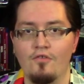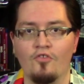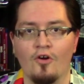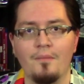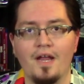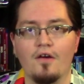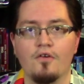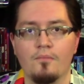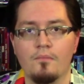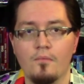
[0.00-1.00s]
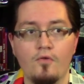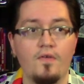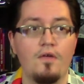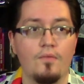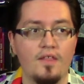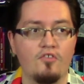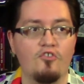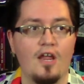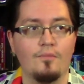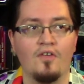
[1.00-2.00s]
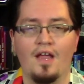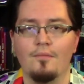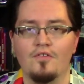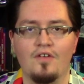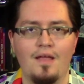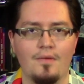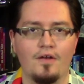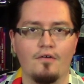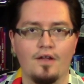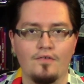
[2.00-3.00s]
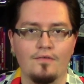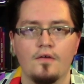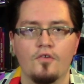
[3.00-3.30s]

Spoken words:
new Terminator movie with James Cameron's name under it.